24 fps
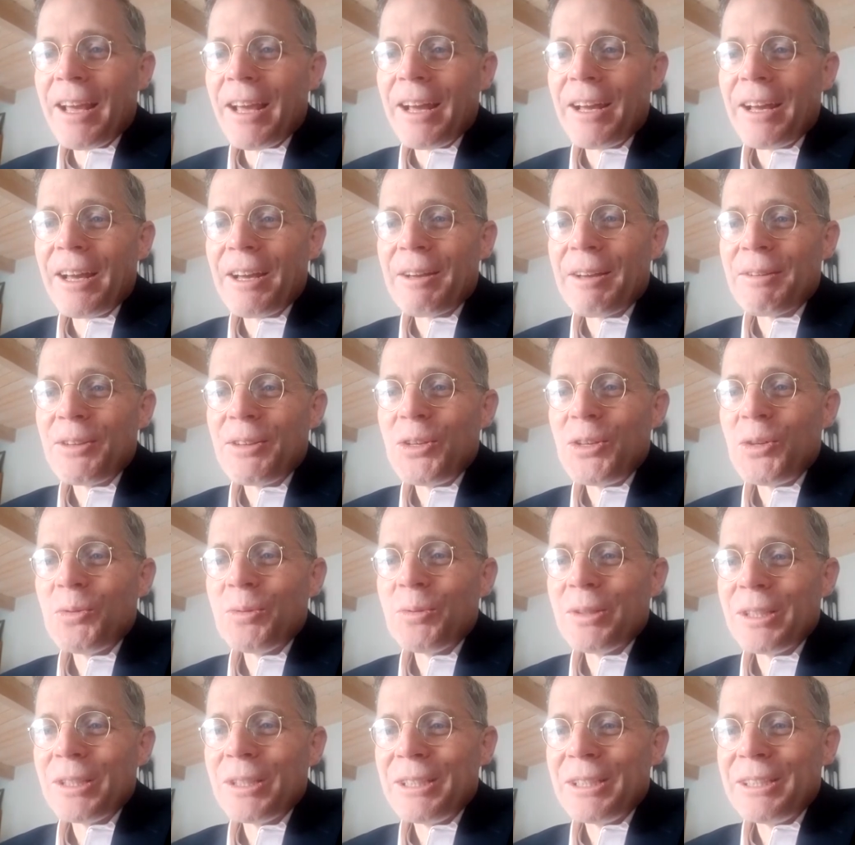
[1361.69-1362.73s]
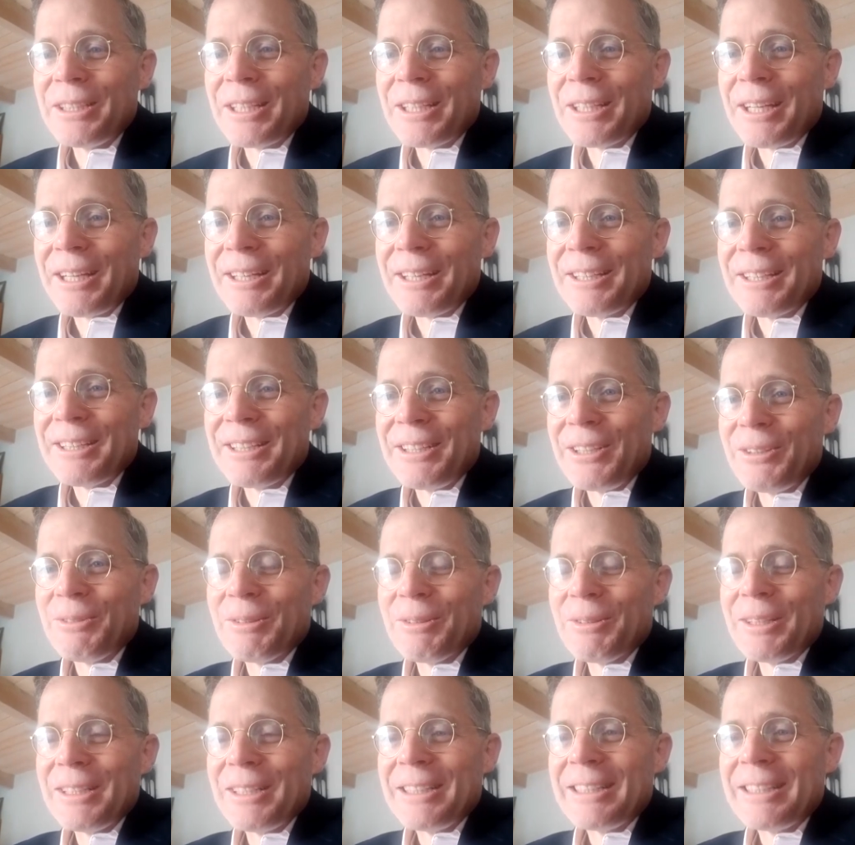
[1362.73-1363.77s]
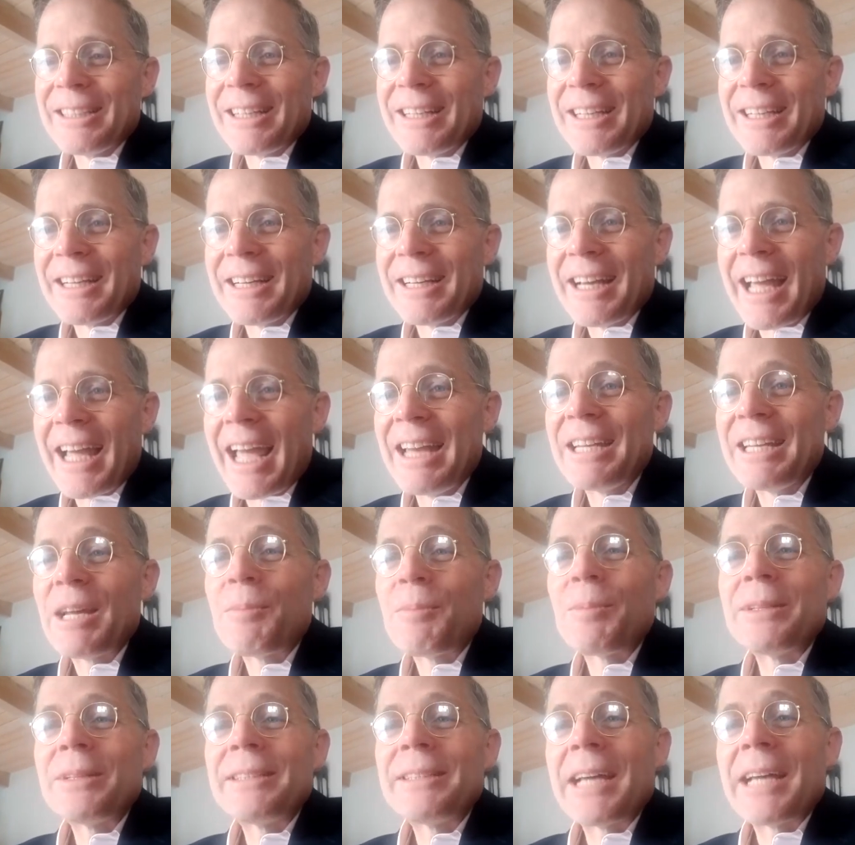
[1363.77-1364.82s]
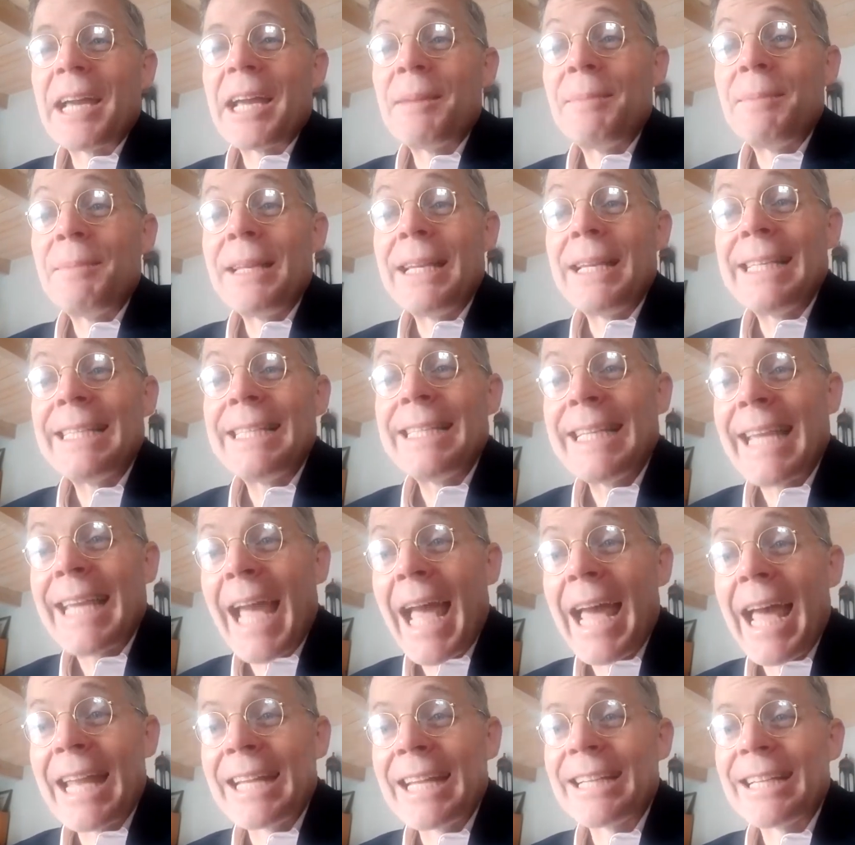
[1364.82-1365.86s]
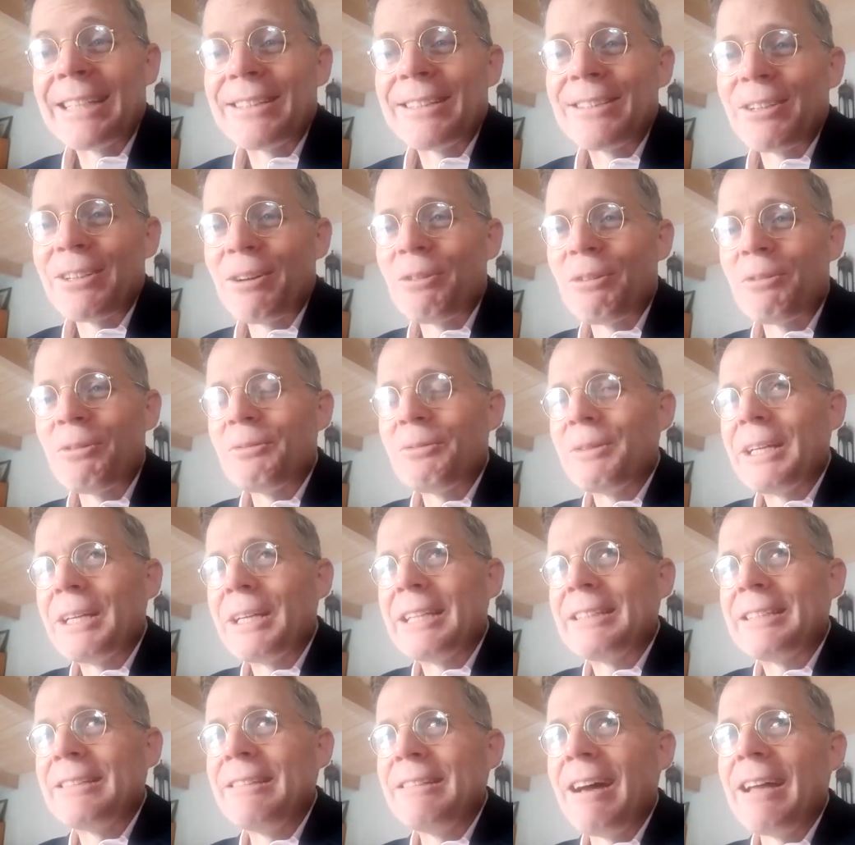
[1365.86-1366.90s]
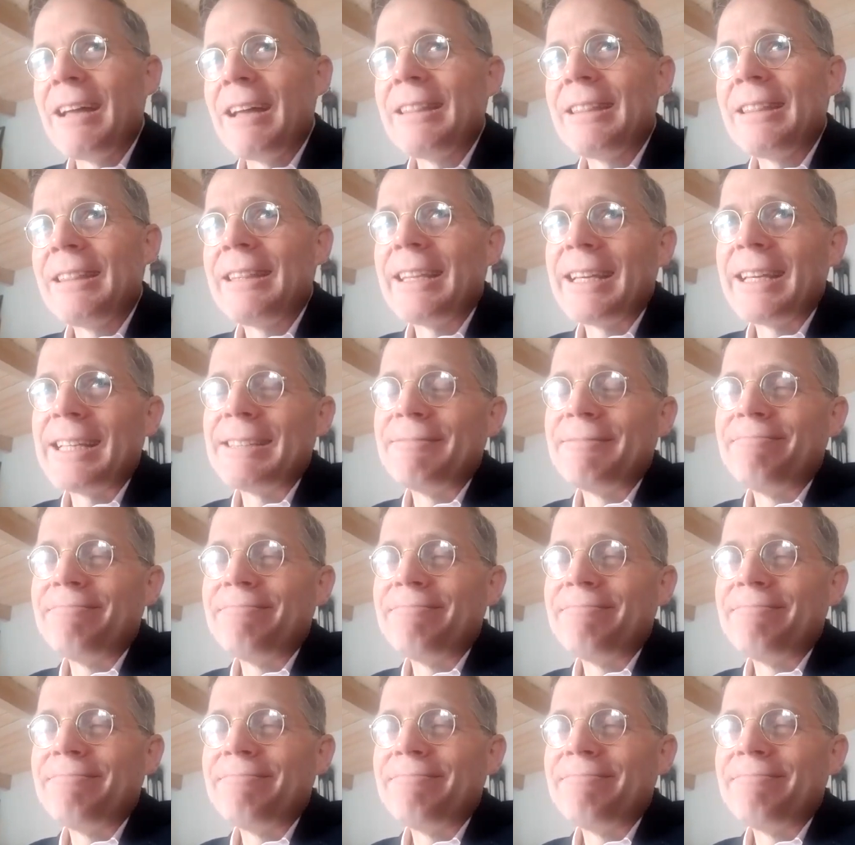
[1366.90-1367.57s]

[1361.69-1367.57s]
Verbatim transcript: uh, you would, you would uh, end up with diabetes again. So it's not that,